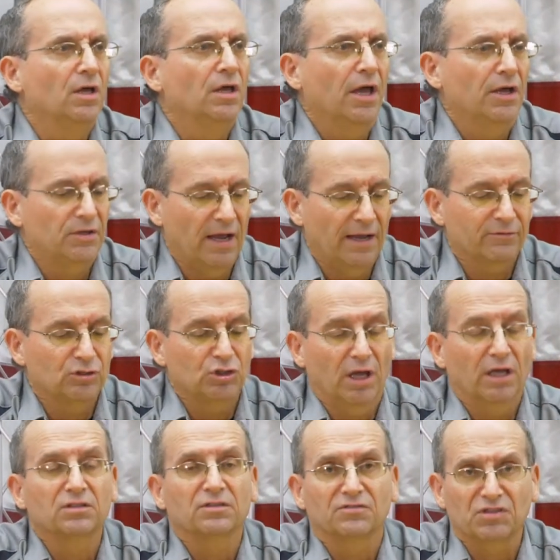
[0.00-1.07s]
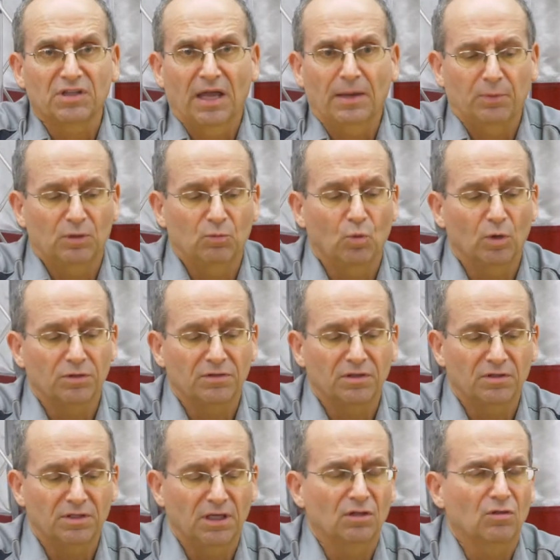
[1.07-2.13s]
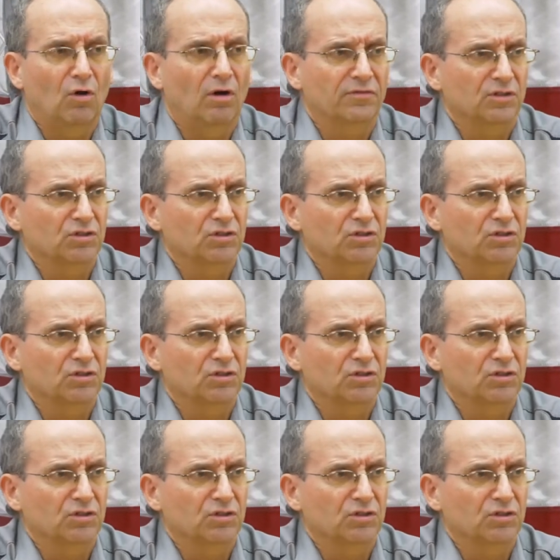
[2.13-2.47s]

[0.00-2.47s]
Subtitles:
and have a chance of snapping one of the teeth off the